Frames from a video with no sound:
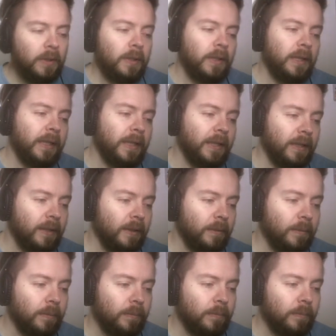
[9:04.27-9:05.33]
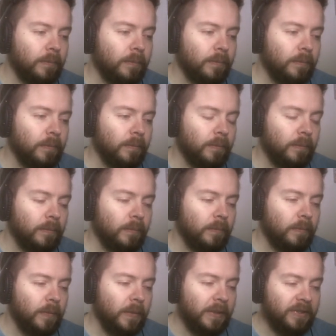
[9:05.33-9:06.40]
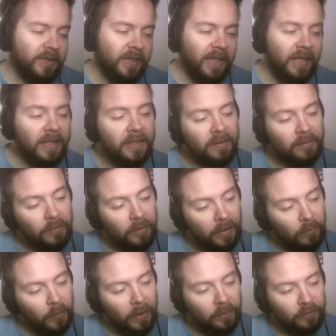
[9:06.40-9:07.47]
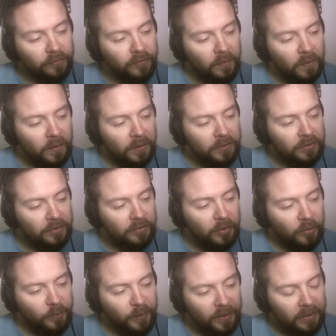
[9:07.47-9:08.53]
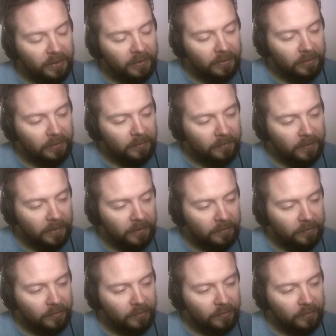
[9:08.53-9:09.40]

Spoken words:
Like, let's take round four's topic, right?